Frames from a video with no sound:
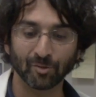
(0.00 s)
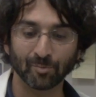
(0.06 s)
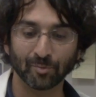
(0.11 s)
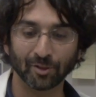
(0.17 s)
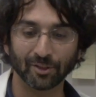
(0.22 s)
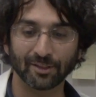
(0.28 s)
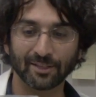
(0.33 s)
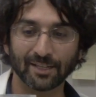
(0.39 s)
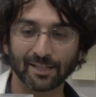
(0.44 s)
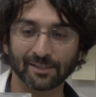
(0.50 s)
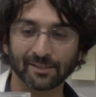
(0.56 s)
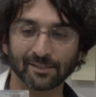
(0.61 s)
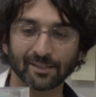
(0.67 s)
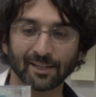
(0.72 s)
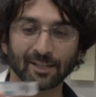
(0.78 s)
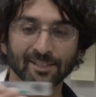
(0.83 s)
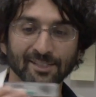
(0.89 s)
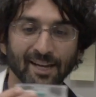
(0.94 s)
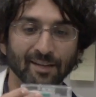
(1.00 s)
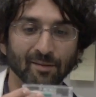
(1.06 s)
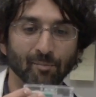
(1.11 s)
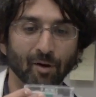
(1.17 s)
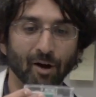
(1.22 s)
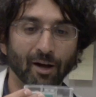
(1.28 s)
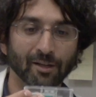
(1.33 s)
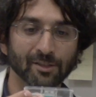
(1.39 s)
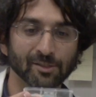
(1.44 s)
you put this inside a
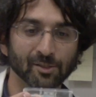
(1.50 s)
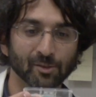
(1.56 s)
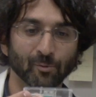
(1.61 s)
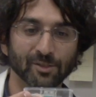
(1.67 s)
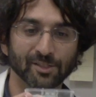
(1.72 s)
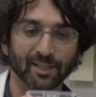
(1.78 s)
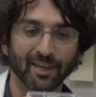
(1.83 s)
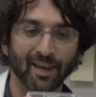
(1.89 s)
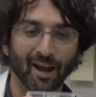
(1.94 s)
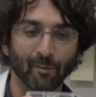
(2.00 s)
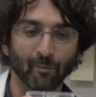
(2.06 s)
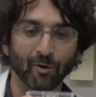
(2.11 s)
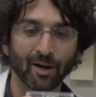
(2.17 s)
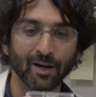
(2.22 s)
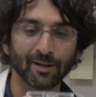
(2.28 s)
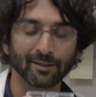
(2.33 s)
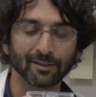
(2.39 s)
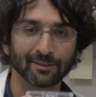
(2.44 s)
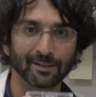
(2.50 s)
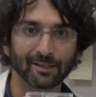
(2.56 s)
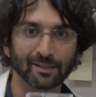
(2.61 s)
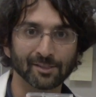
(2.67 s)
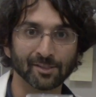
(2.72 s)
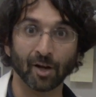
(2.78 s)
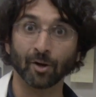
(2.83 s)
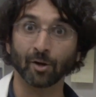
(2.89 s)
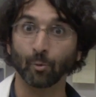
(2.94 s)
box with a camera,
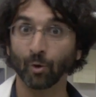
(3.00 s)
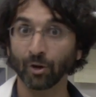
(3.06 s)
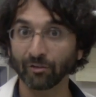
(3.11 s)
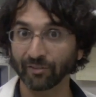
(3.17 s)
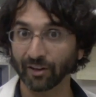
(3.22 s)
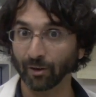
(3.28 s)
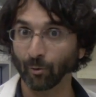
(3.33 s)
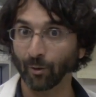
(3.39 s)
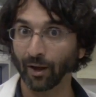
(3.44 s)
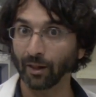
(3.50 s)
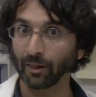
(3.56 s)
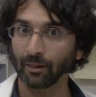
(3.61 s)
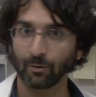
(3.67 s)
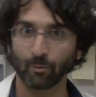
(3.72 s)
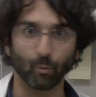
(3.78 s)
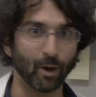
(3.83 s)
it's not going to work very well.